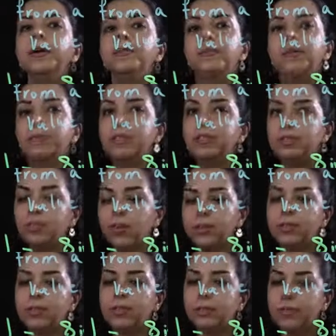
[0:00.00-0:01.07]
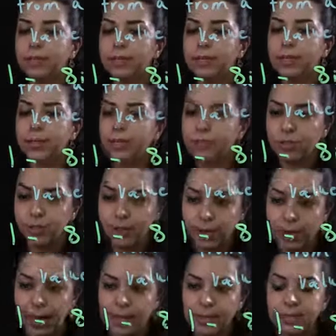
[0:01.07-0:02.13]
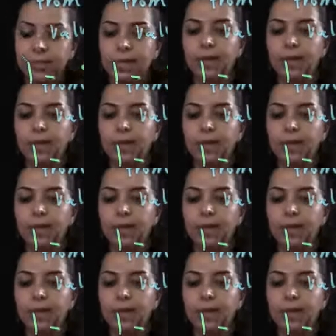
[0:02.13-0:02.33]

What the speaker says: will be taught during the lecture class,